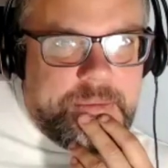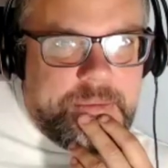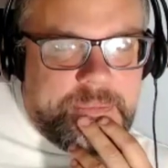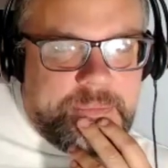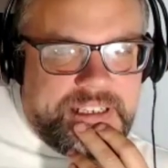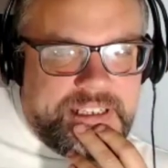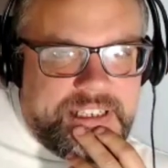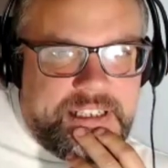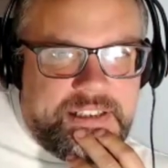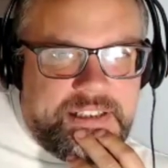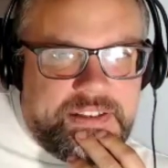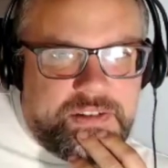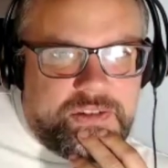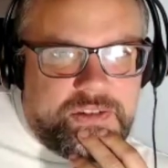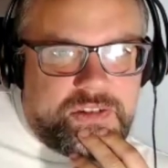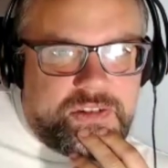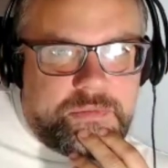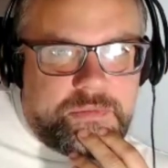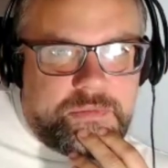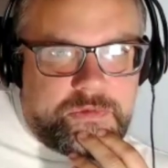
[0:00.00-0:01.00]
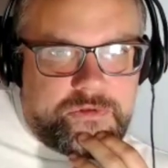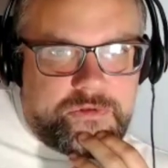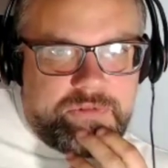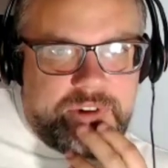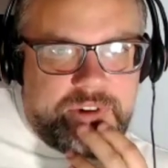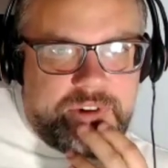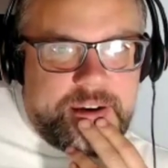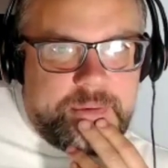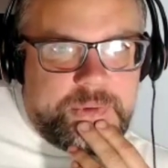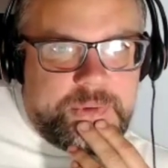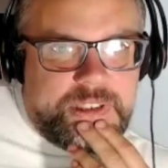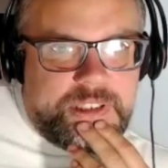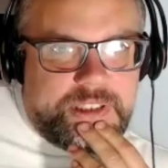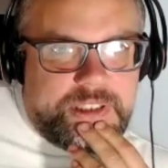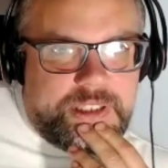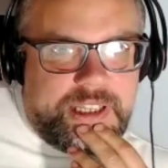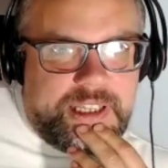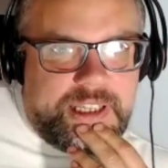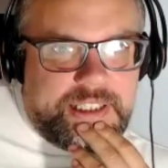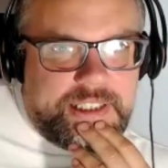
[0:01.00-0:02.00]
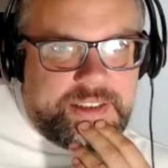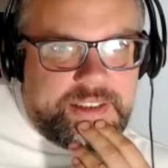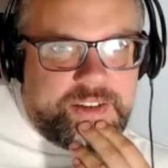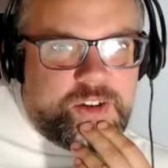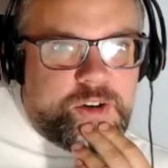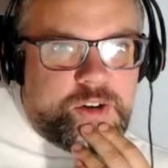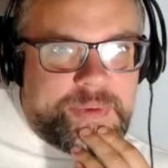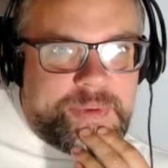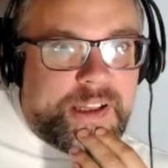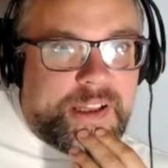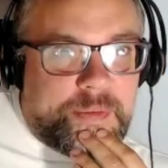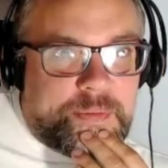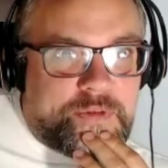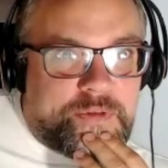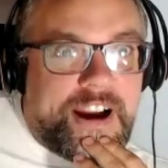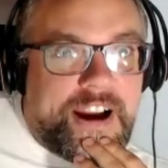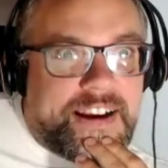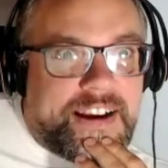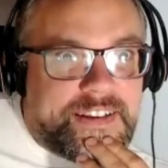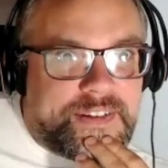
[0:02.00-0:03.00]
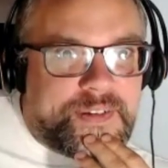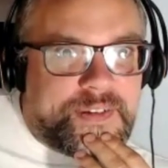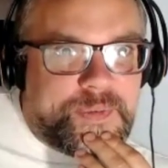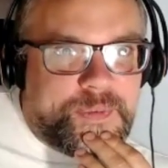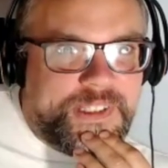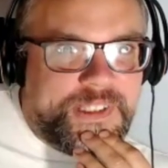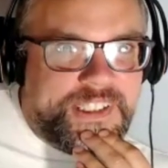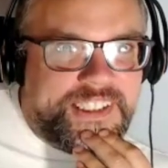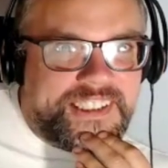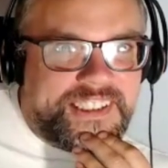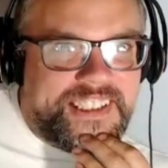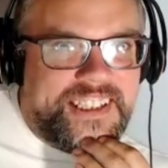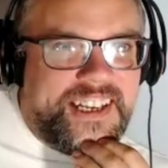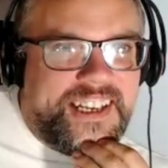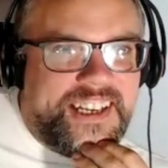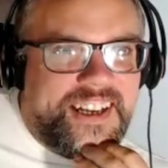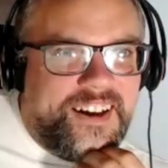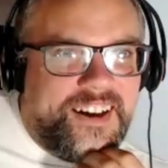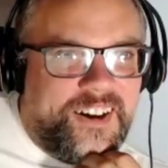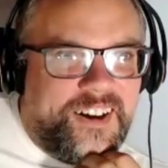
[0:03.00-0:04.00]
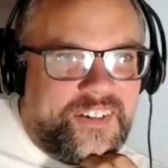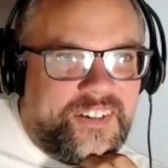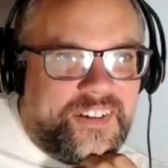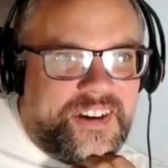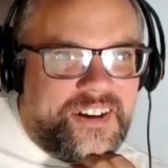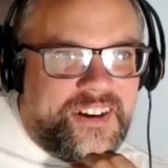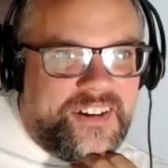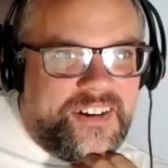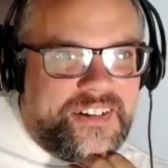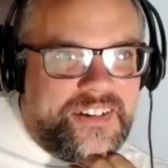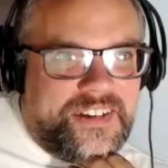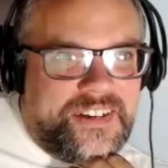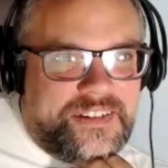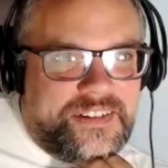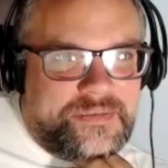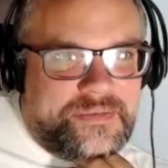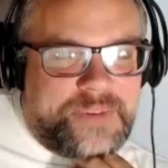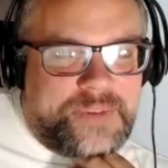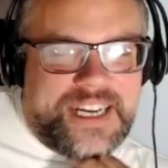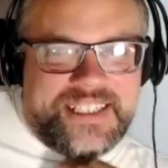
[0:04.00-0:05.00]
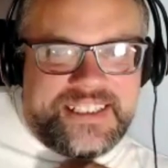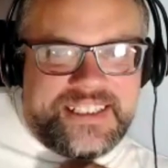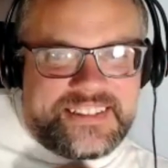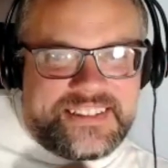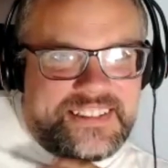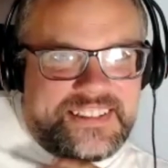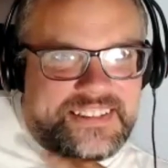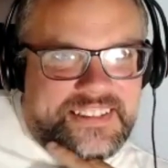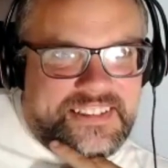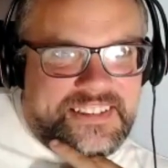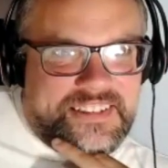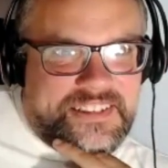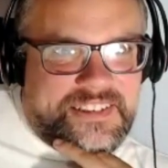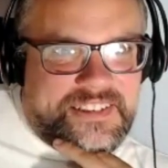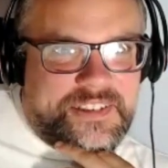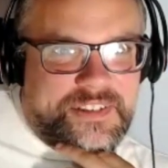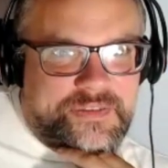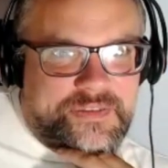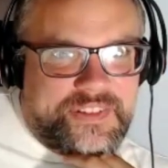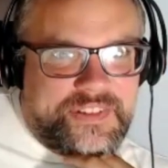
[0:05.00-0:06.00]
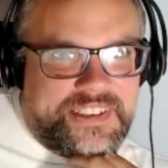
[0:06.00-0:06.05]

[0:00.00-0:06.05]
but he's done some great work, like Nobel Prize work on biases and stuff.